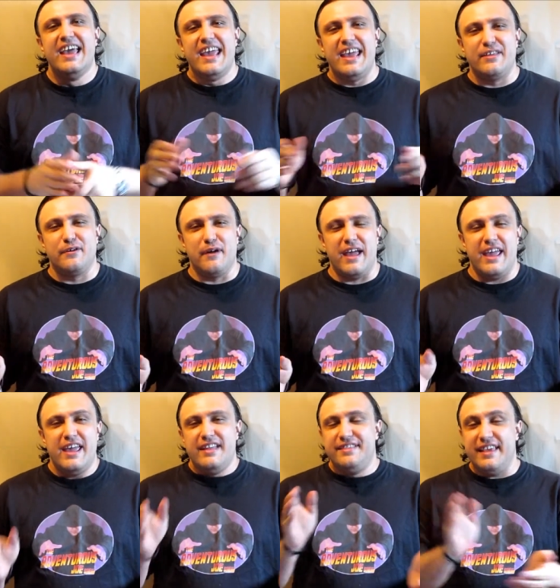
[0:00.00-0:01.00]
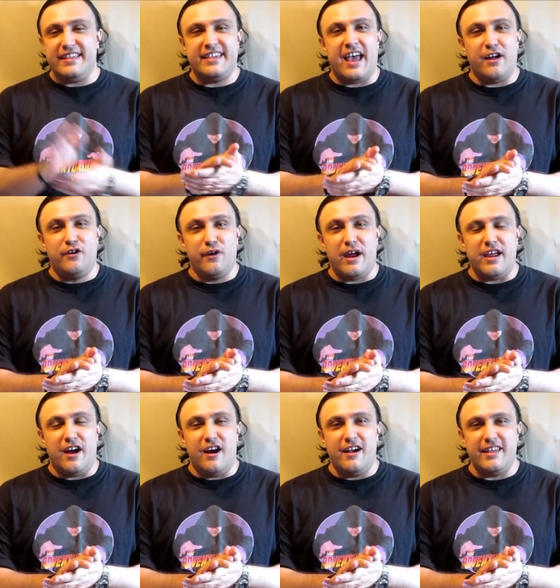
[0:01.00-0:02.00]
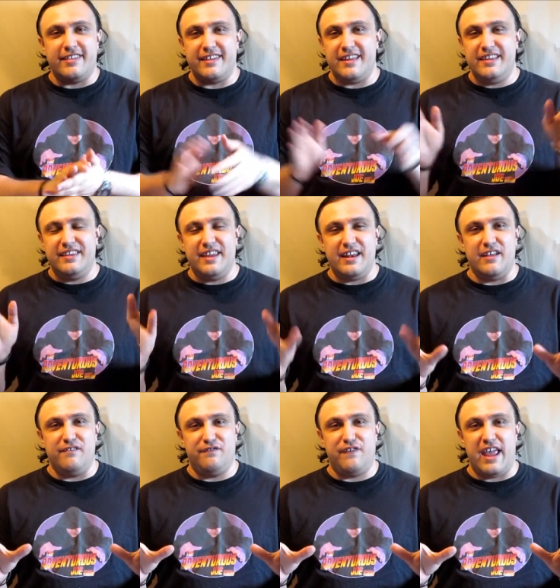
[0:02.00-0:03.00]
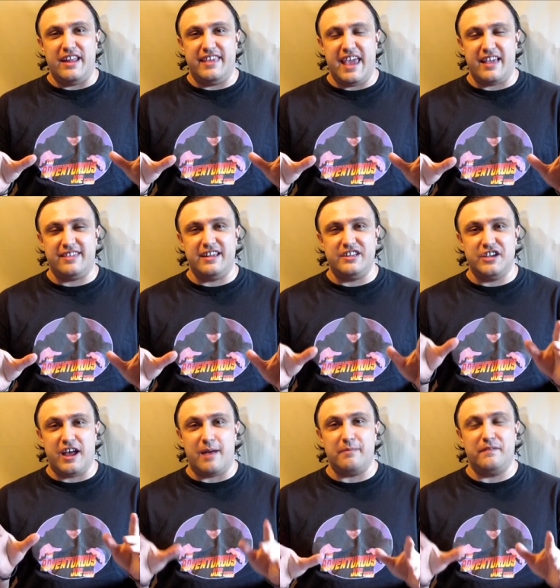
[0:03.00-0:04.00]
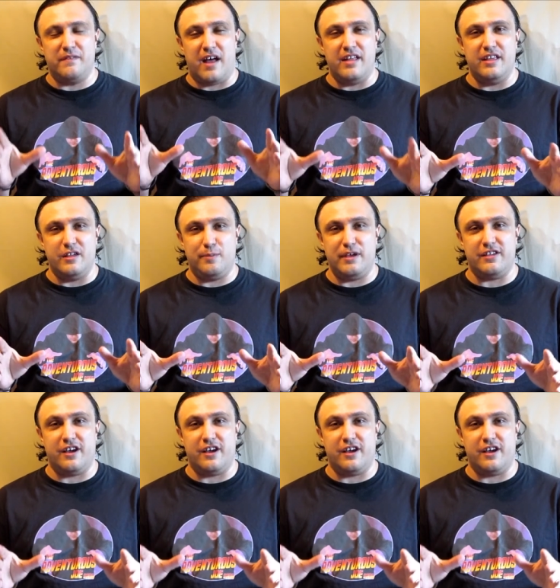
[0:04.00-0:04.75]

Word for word: Either way, this great artist did a fantastic job on this piece